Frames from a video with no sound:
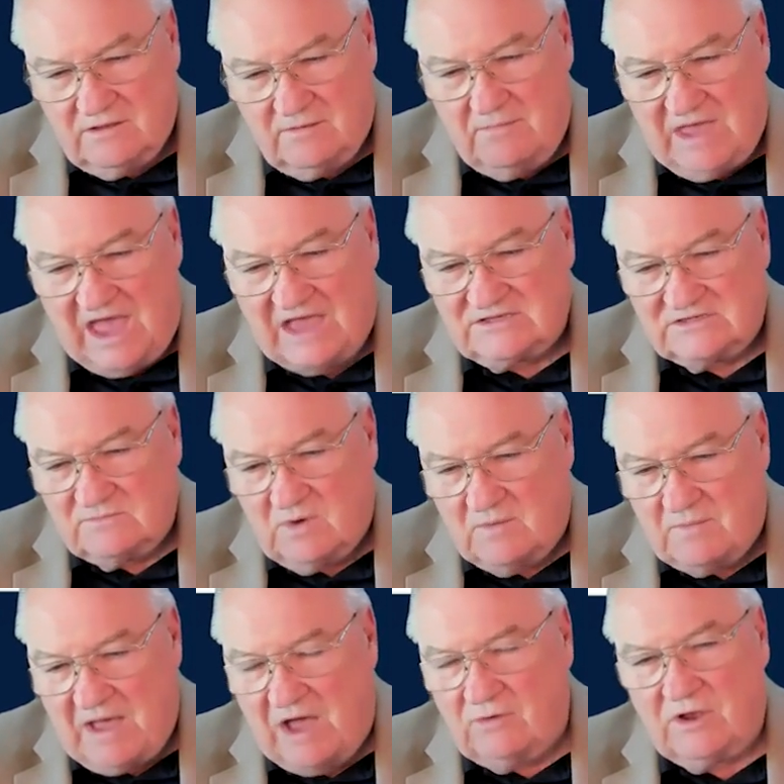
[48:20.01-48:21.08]

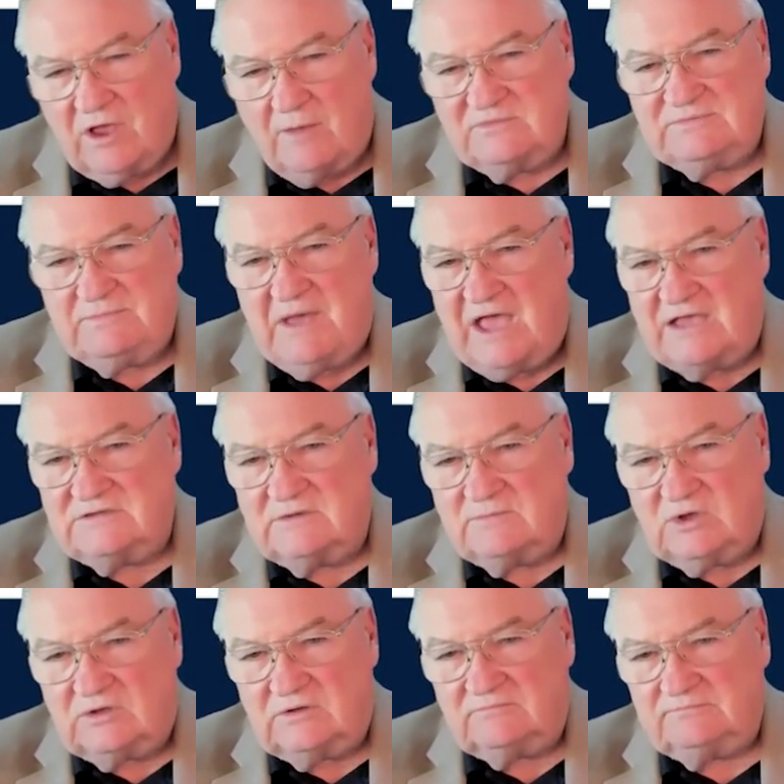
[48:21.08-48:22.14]
maximum outcomes
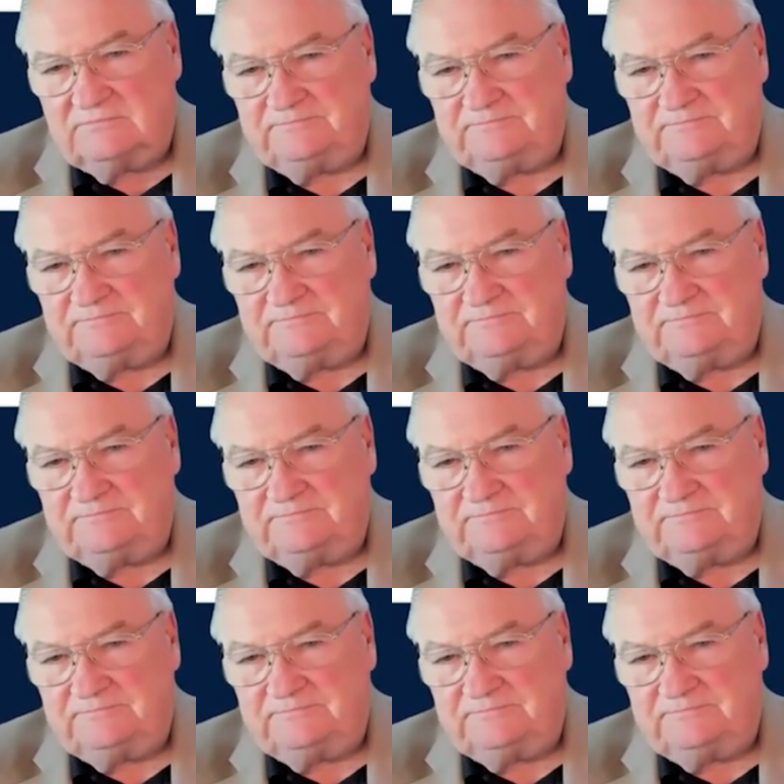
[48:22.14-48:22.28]
possible?